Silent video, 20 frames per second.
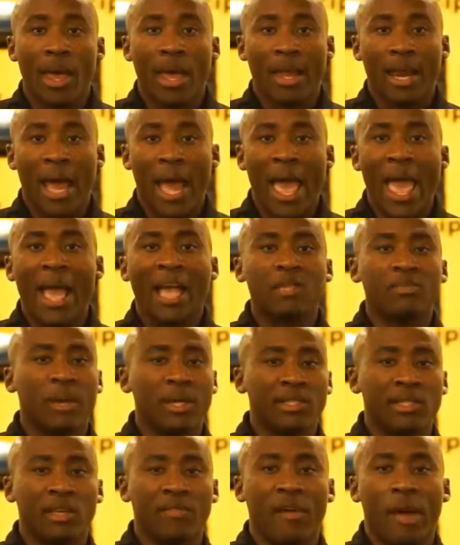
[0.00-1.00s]
And I asked
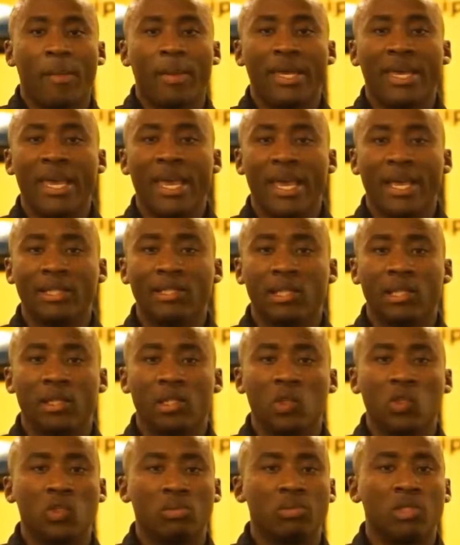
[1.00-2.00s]
myself, I began to
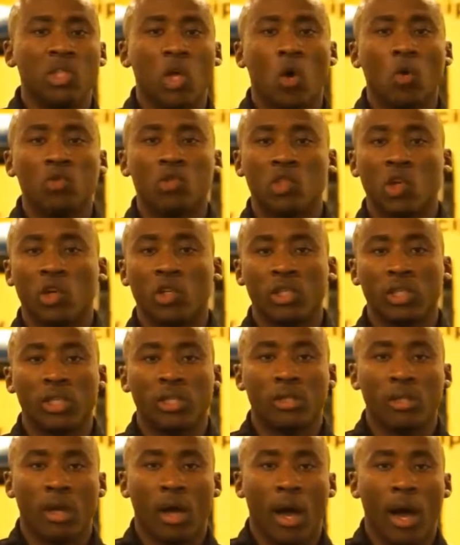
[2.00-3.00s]
do some soul searching